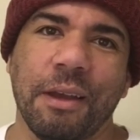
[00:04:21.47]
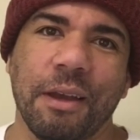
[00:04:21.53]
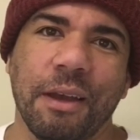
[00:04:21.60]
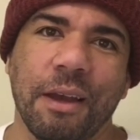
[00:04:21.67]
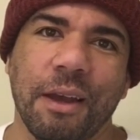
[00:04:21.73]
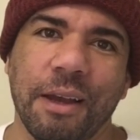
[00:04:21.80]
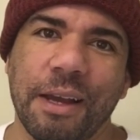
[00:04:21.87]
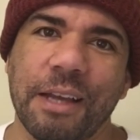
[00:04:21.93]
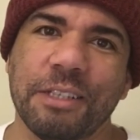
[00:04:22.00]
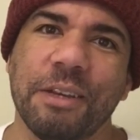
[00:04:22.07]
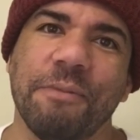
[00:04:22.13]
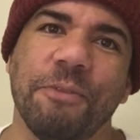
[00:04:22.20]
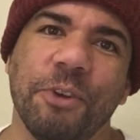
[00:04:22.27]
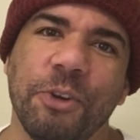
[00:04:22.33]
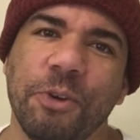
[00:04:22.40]
I got something
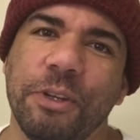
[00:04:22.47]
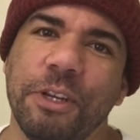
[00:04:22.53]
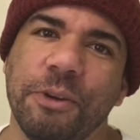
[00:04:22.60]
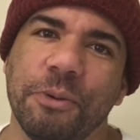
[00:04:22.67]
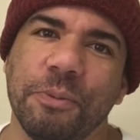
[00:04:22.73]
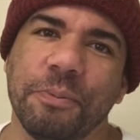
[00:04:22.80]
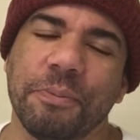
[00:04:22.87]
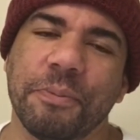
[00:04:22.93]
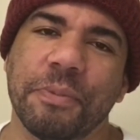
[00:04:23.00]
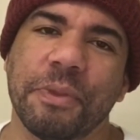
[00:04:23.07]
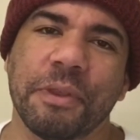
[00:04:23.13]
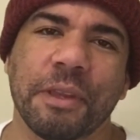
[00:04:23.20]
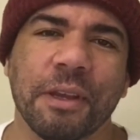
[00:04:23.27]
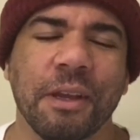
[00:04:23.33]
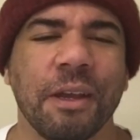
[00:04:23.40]
for you too.
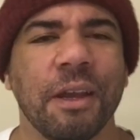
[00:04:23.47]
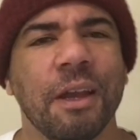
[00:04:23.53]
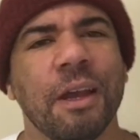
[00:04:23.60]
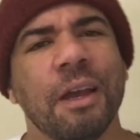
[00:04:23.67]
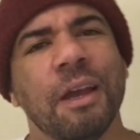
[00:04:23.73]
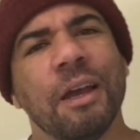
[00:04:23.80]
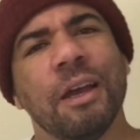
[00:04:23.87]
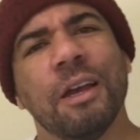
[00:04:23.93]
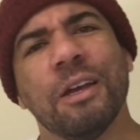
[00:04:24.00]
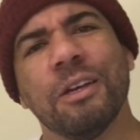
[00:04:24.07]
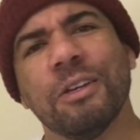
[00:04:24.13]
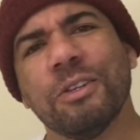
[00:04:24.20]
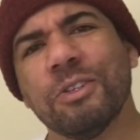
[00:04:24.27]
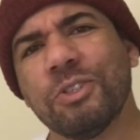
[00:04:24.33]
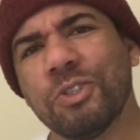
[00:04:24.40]

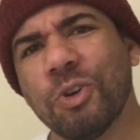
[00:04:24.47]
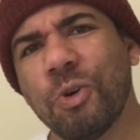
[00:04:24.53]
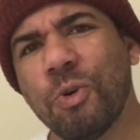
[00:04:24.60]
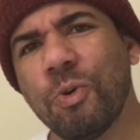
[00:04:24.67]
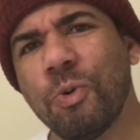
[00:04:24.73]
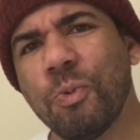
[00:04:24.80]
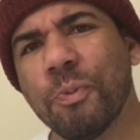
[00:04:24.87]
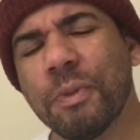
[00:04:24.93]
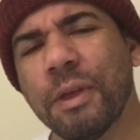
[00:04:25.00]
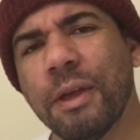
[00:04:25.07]
So